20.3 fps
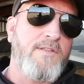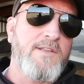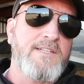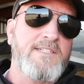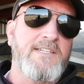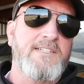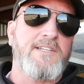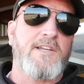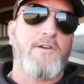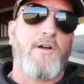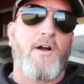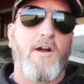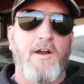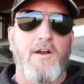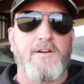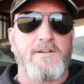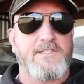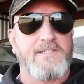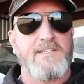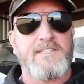This is an
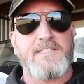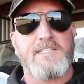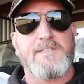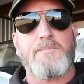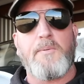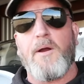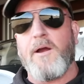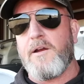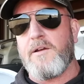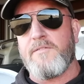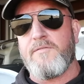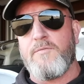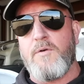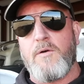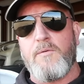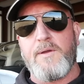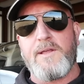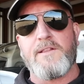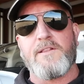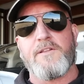art. This is part of
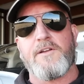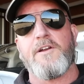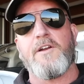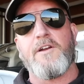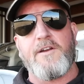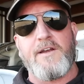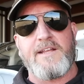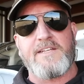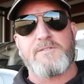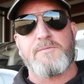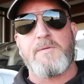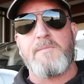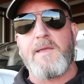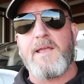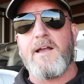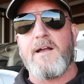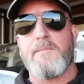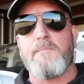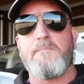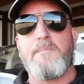what we learn as we
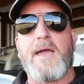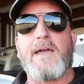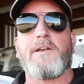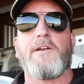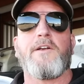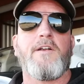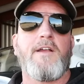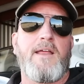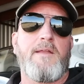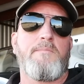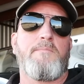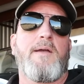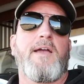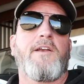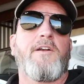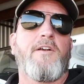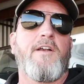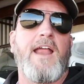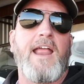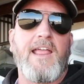become better and
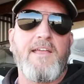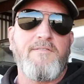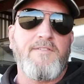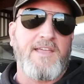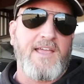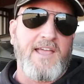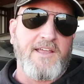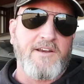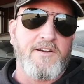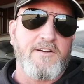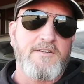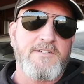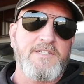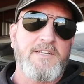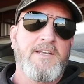better aviators.